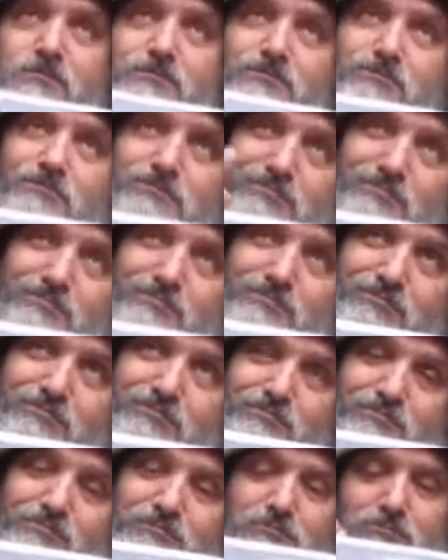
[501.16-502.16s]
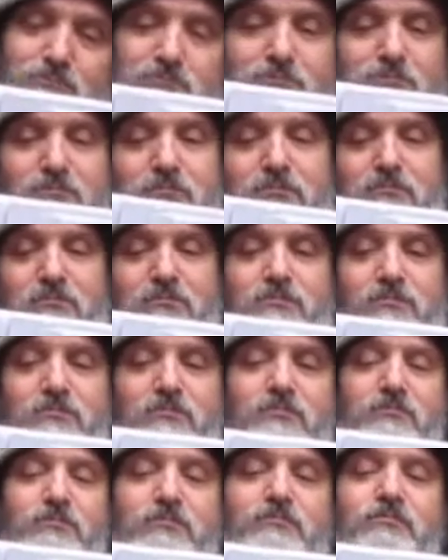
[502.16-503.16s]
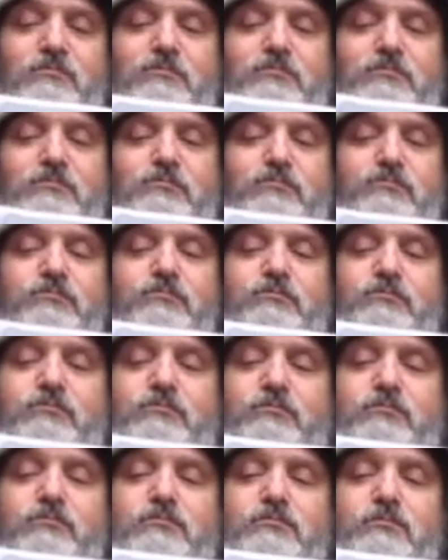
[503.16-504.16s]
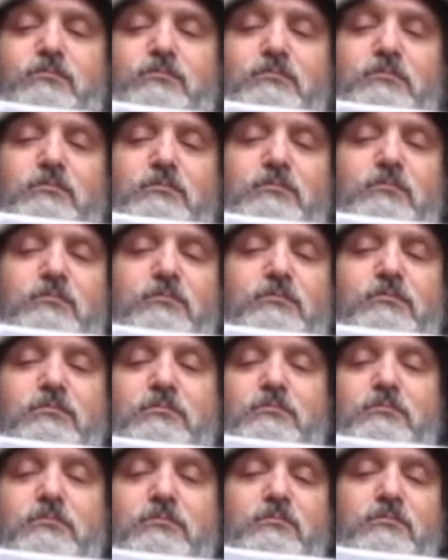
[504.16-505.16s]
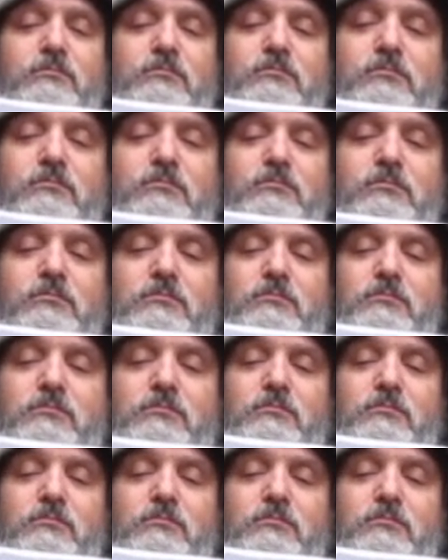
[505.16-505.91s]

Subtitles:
Nothing is said.